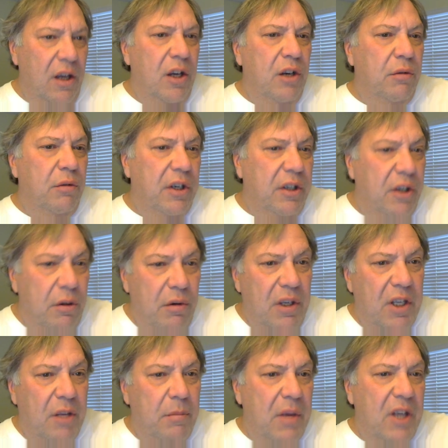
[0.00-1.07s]
We're doing
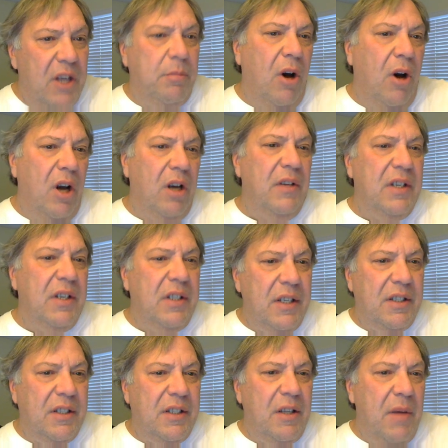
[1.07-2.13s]
them as part of a
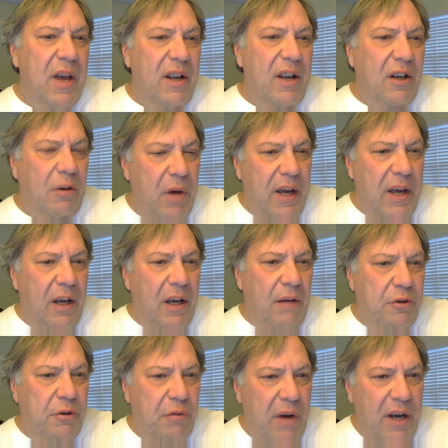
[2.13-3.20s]
systematic way of
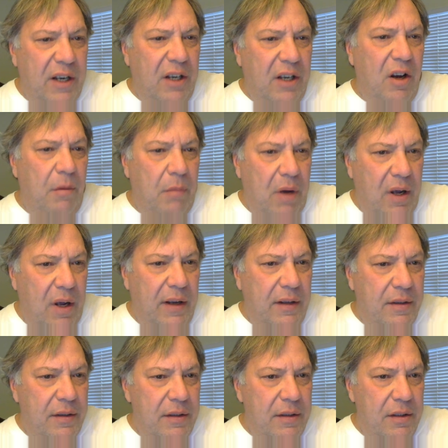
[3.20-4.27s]
training our
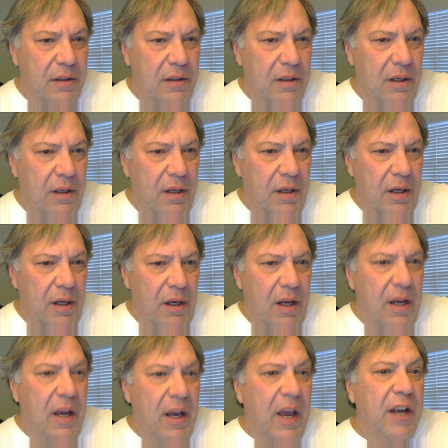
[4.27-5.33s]
minds
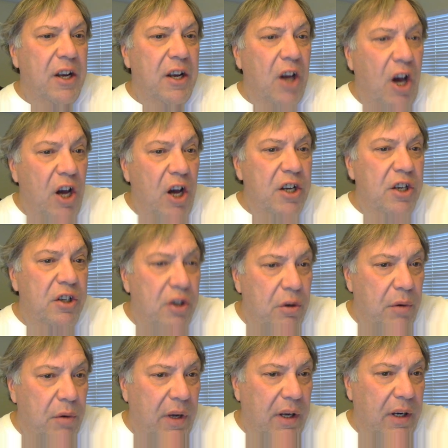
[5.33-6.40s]
and
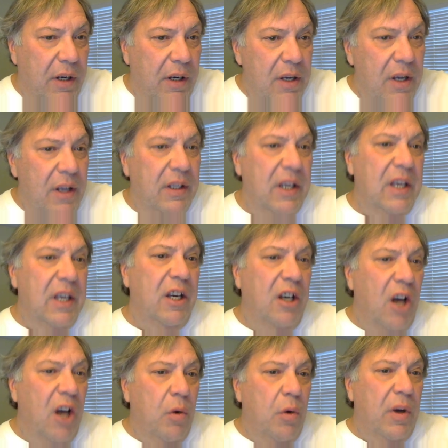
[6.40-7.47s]
undoing the
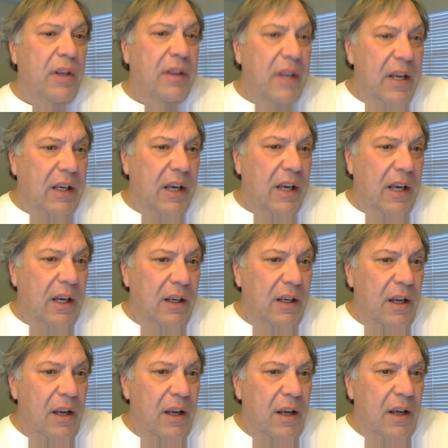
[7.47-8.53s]
egoic thinking
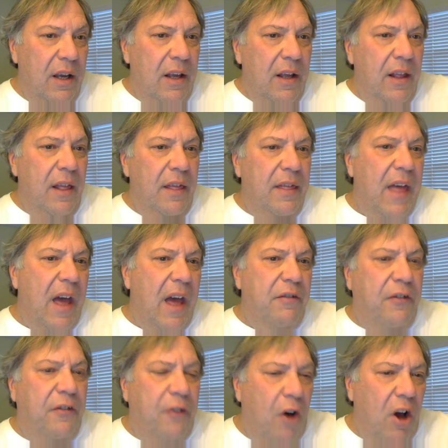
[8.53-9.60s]
that
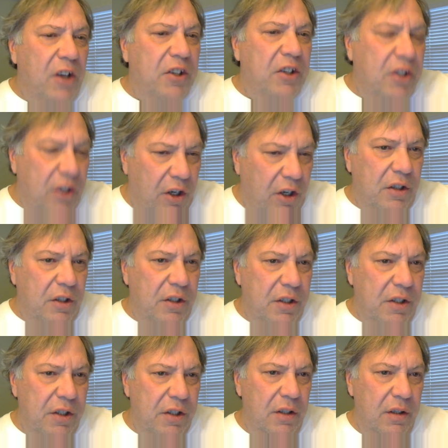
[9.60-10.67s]

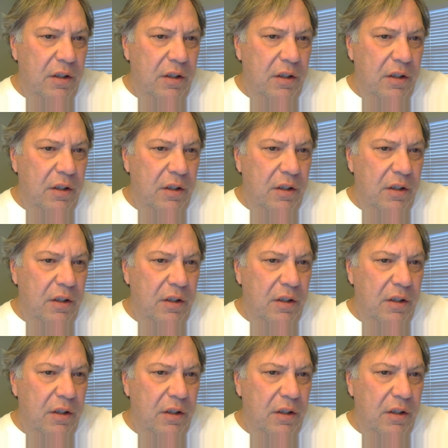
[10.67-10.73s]
fosters